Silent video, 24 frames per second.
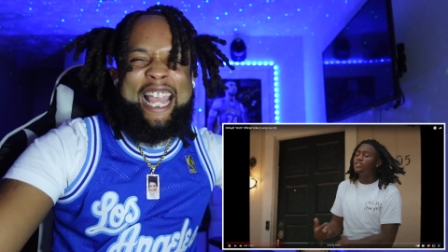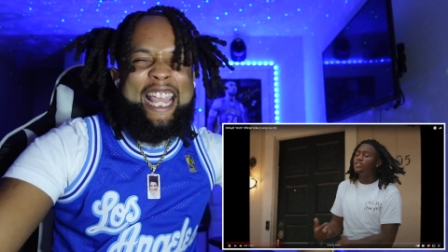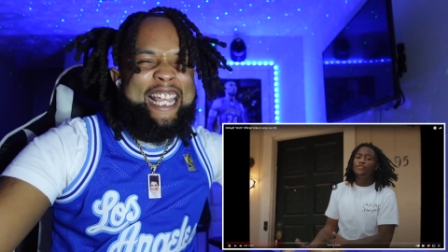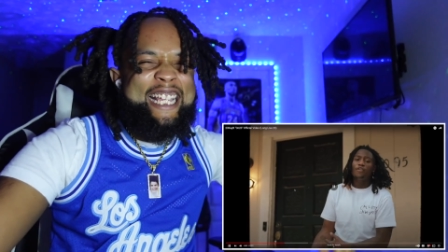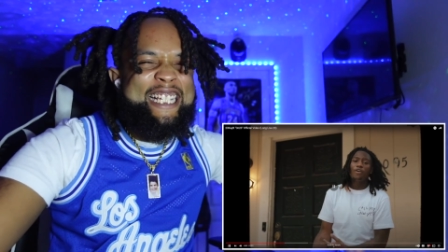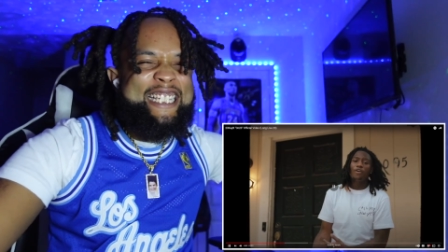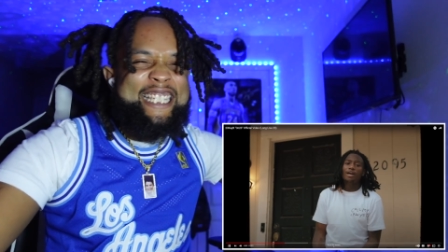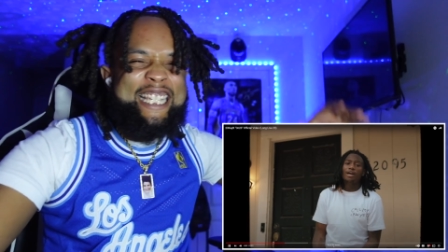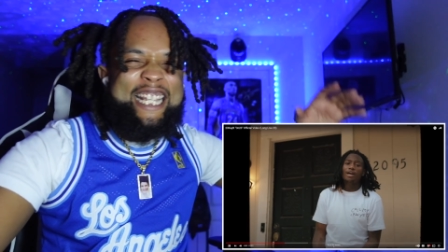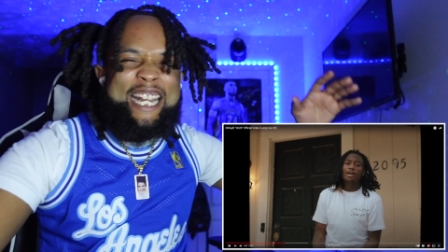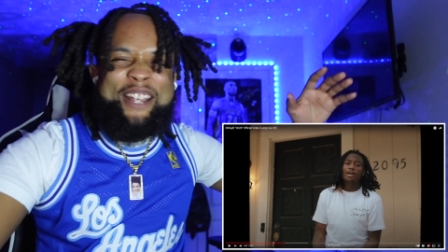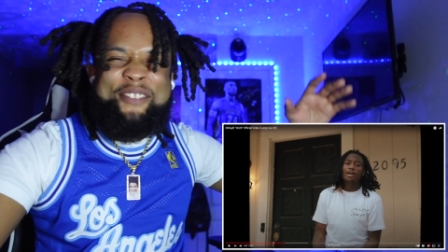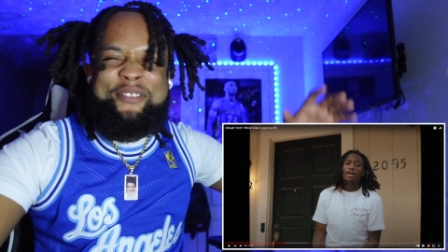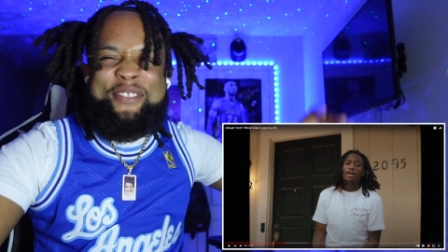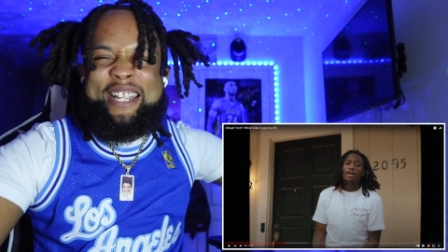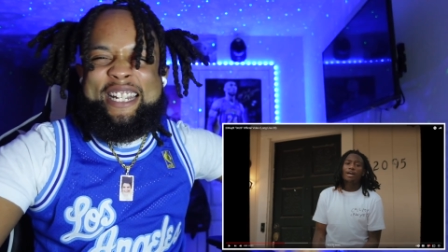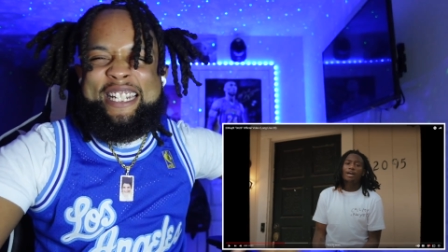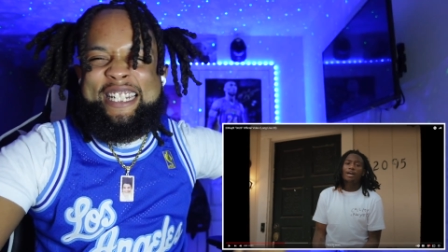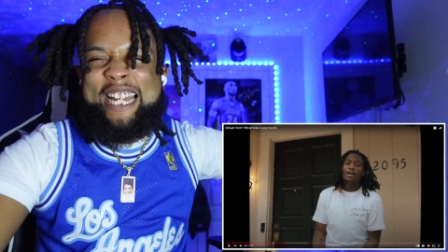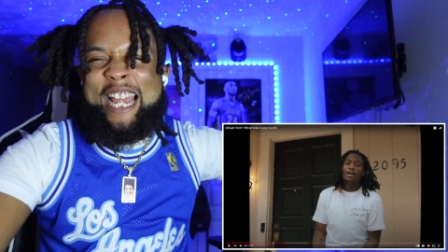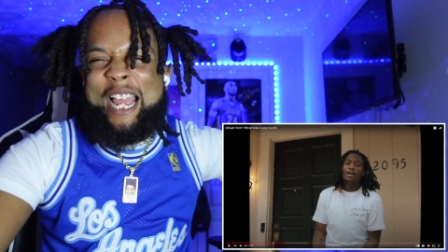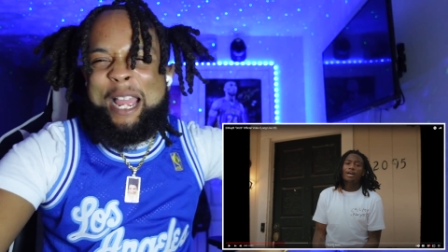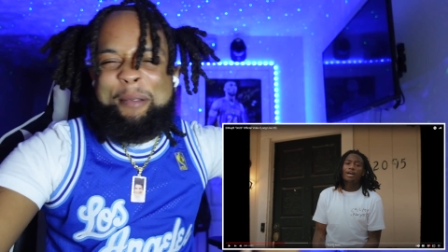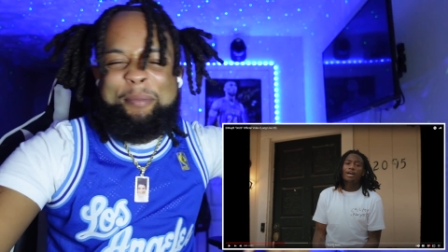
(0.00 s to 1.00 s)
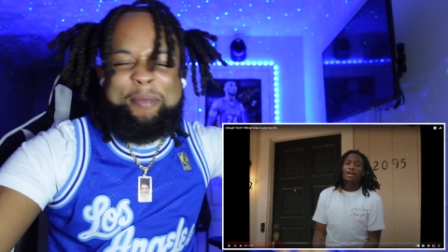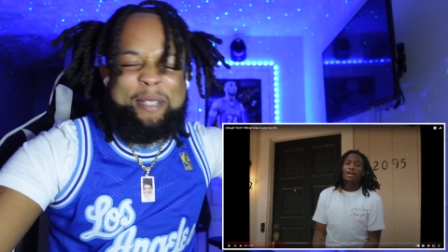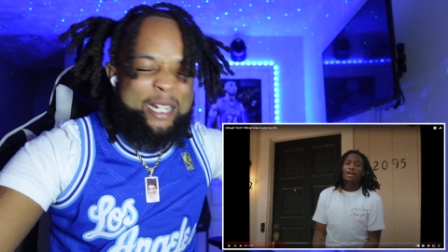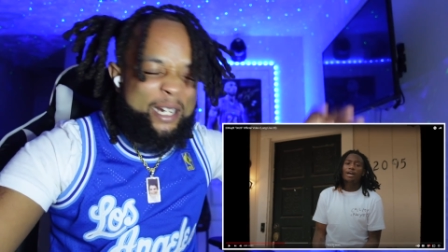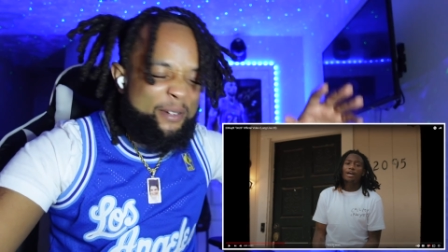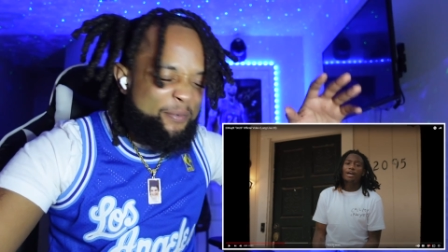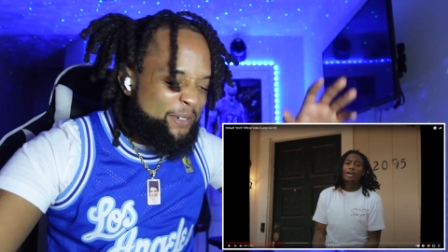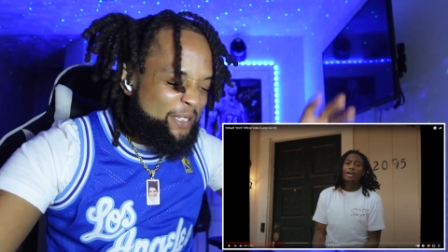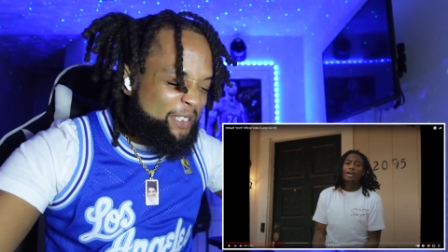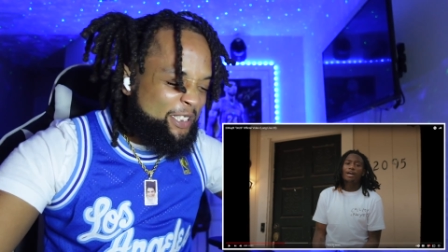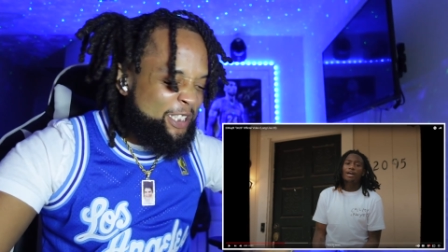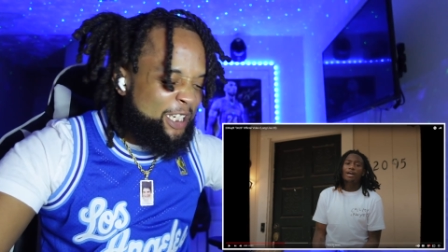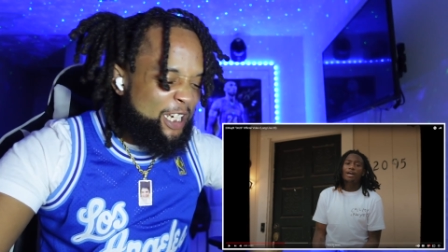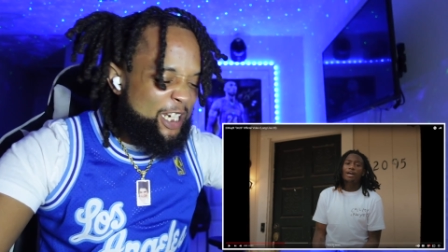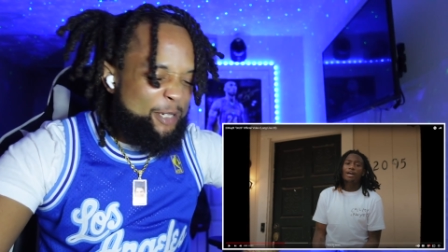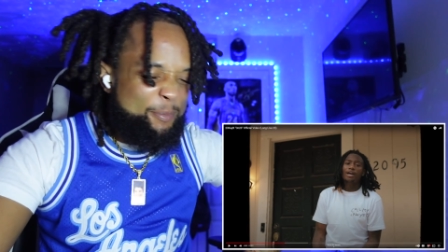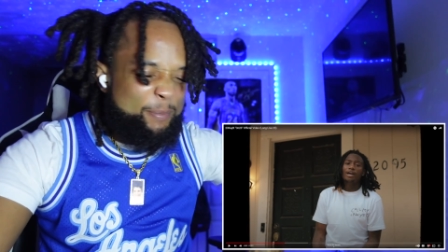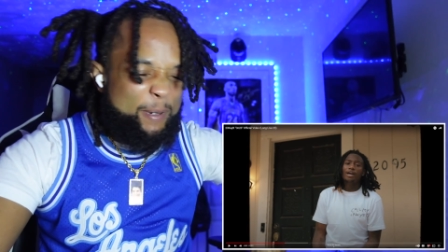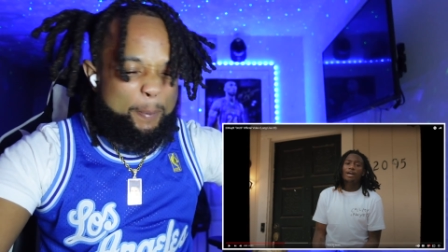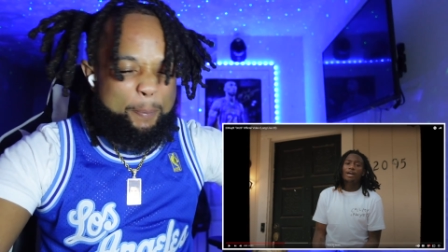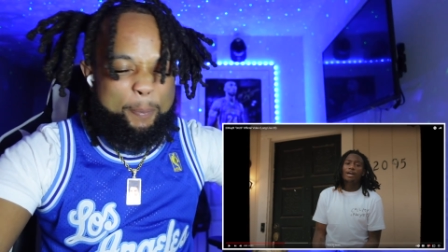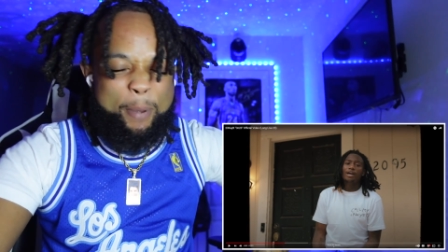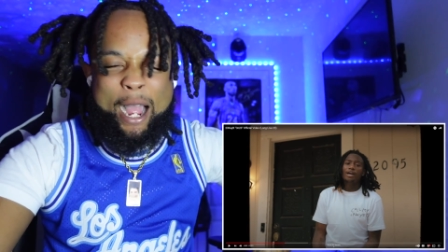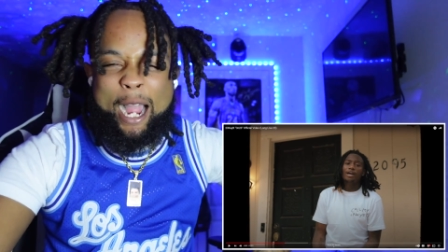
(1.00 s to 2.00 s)
I said every dime that ever
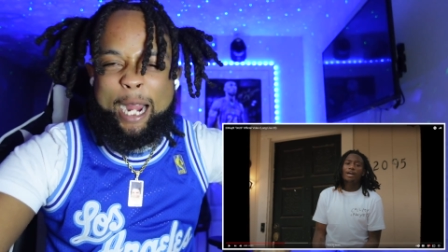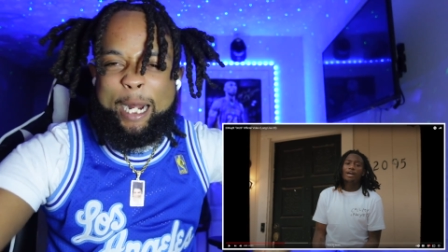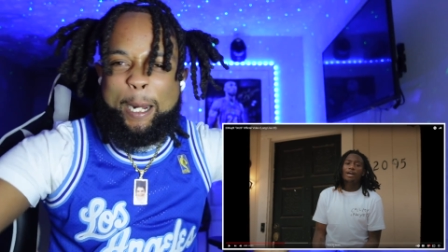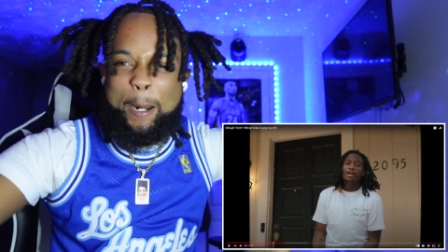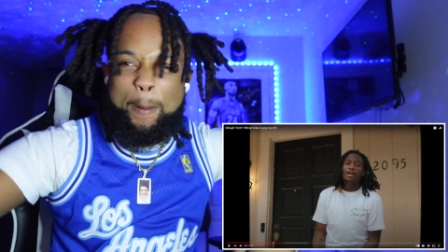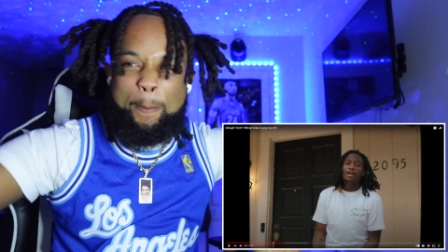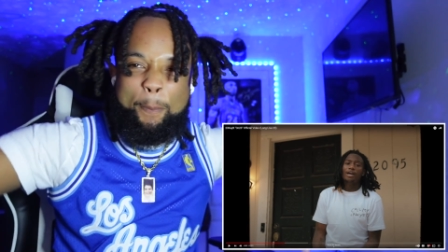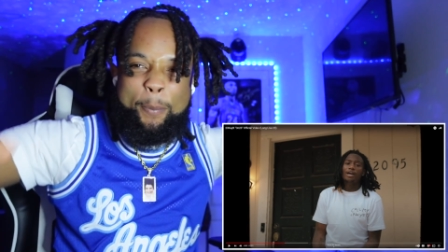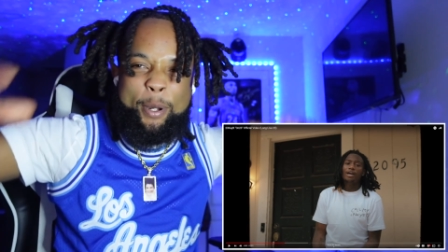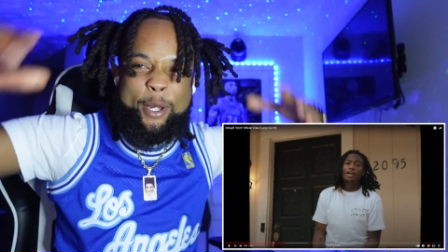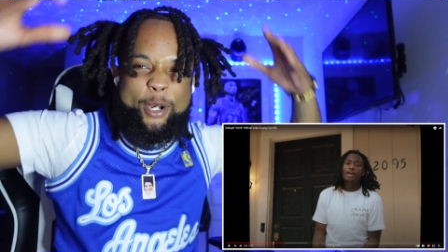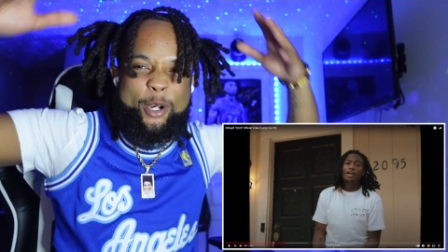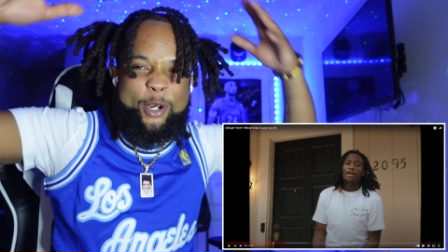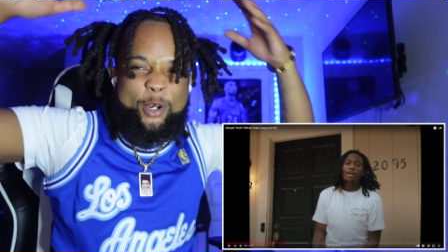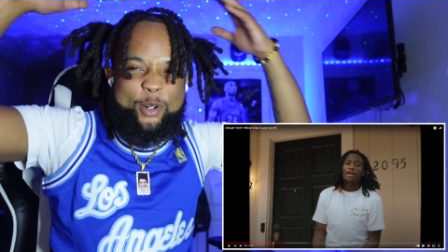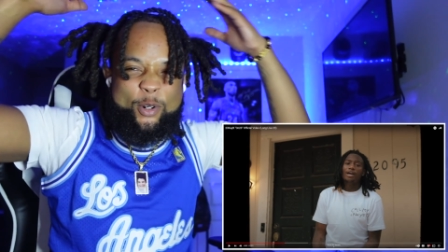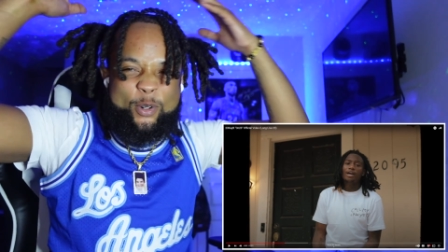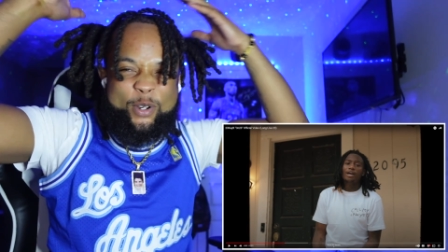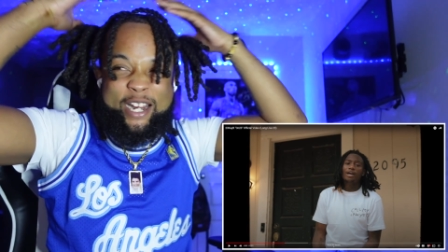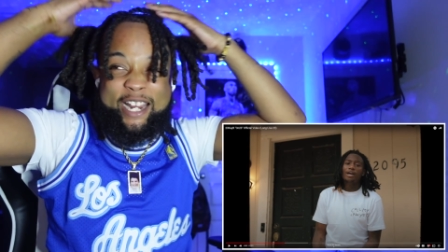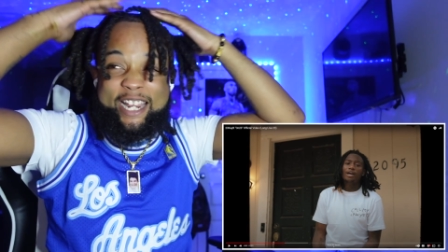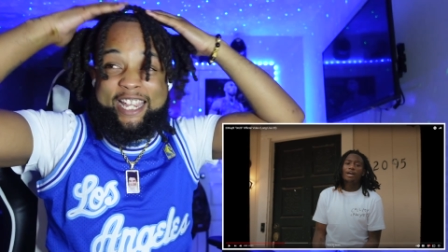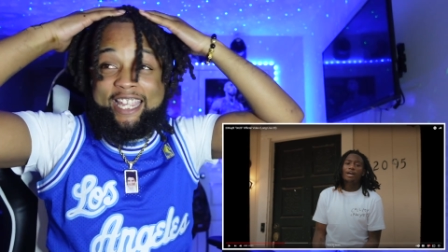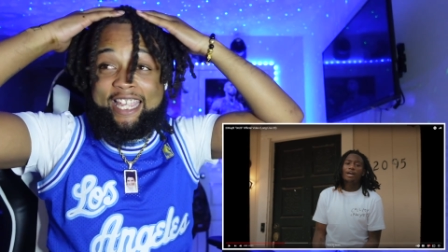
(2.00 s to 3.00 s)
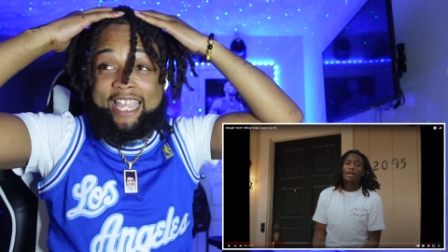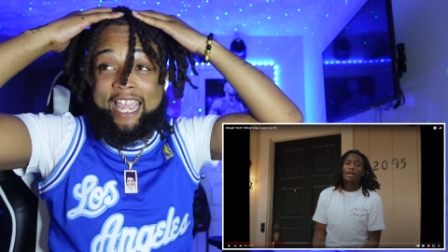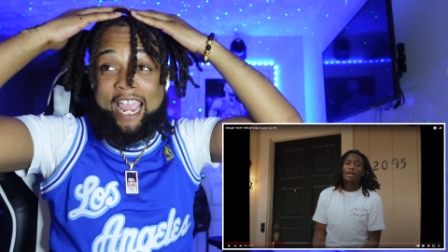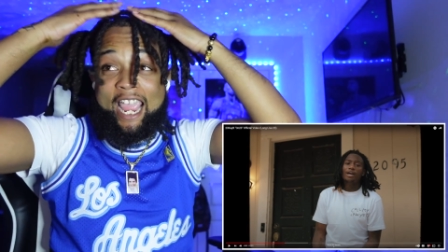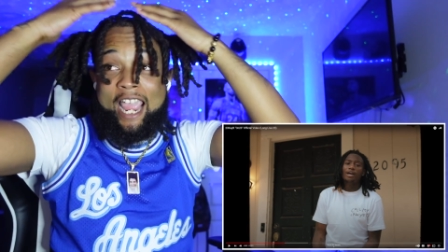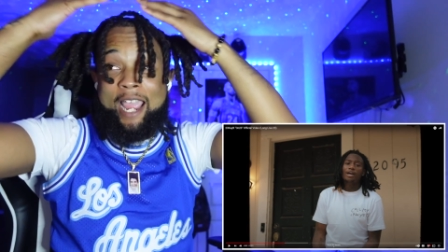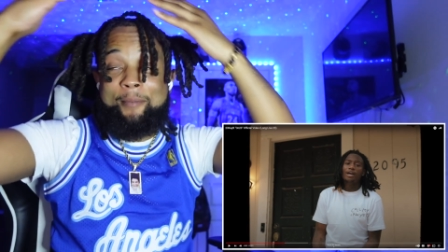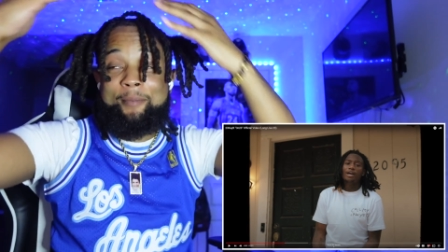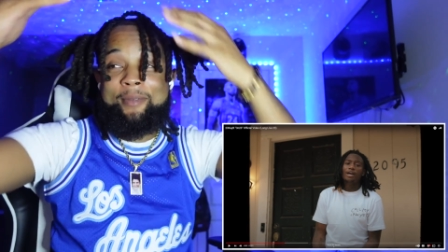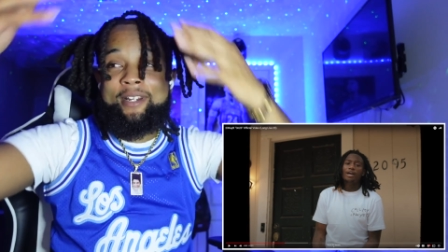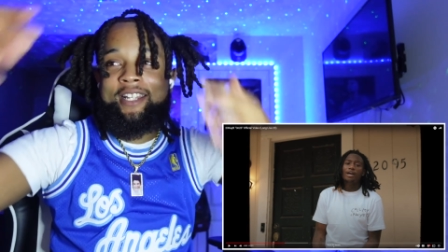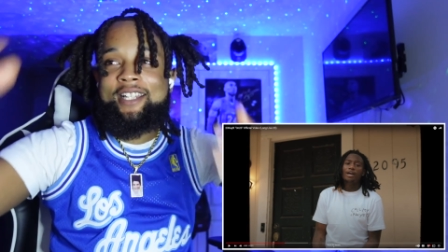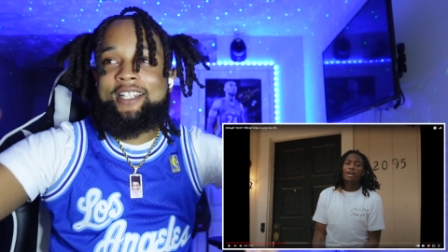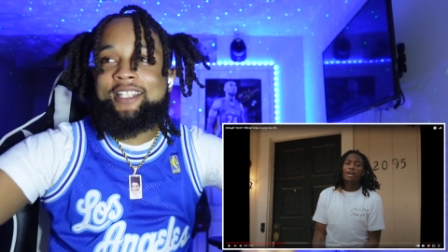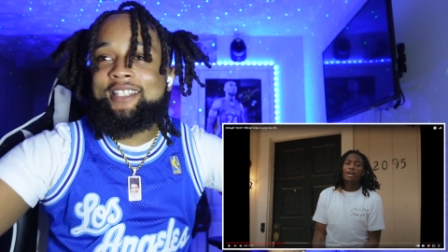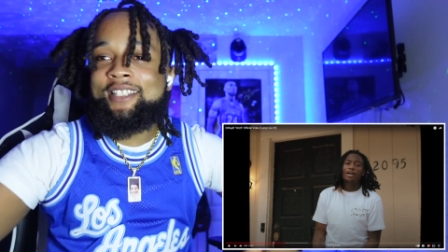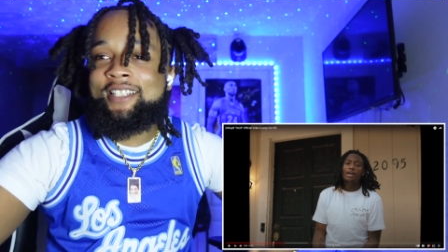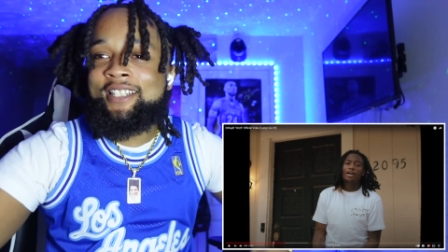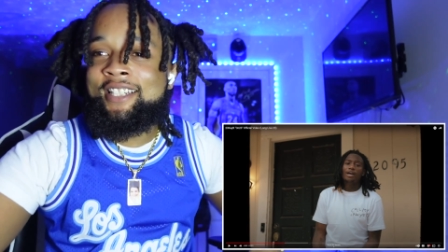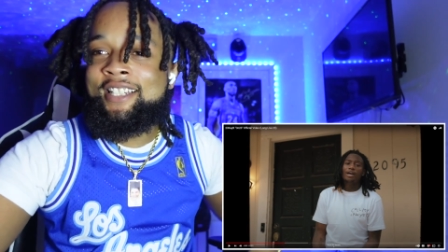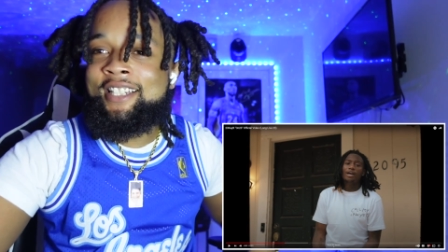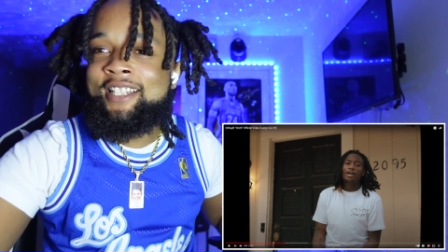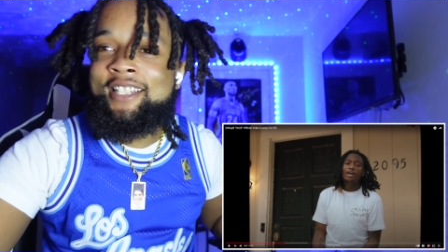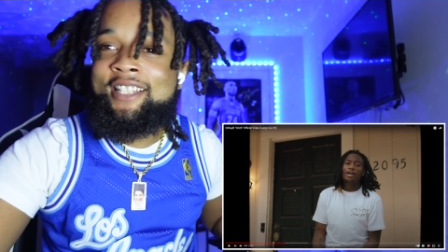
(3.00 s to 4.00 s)
touched my pocket, put it on their cap,
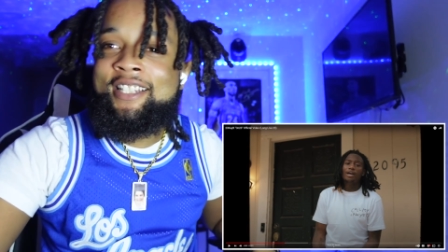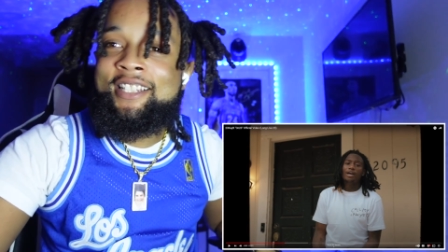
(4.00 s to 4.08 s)
nigga.